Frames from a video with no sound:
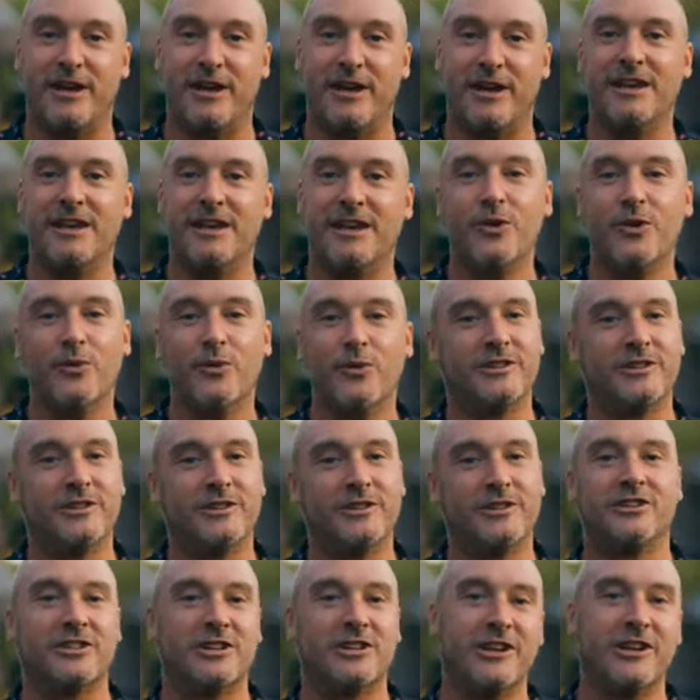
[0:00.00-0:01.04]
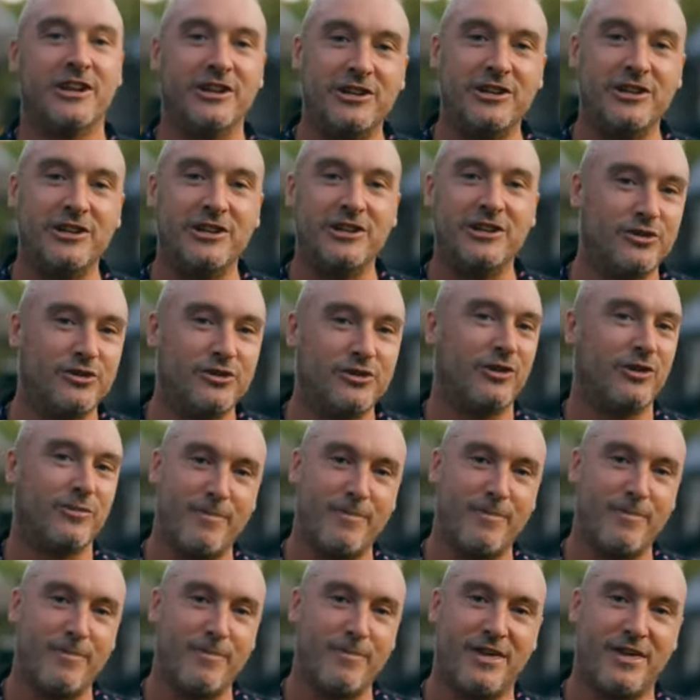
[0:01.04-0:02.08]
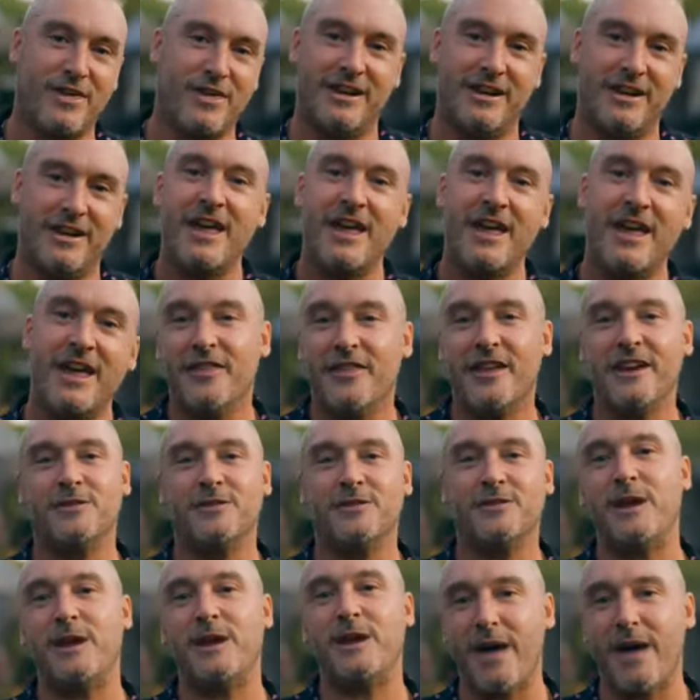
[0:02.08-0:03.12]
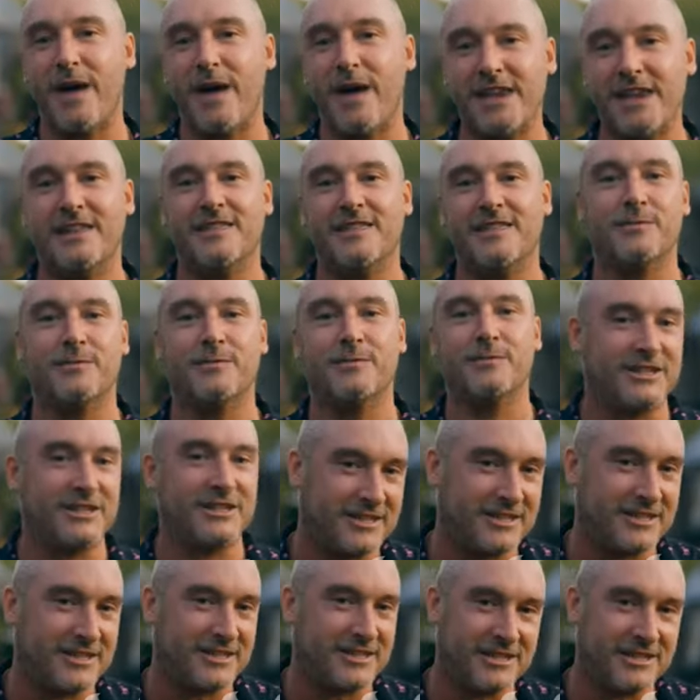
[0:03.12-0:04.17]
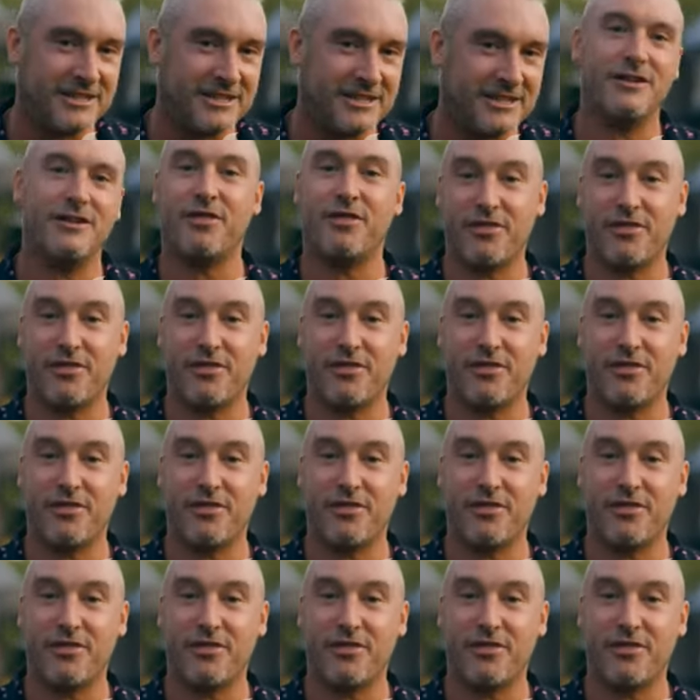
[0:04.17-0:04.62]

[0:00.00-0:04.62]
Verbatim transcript: to me with such an unusual method that it's been making them consistent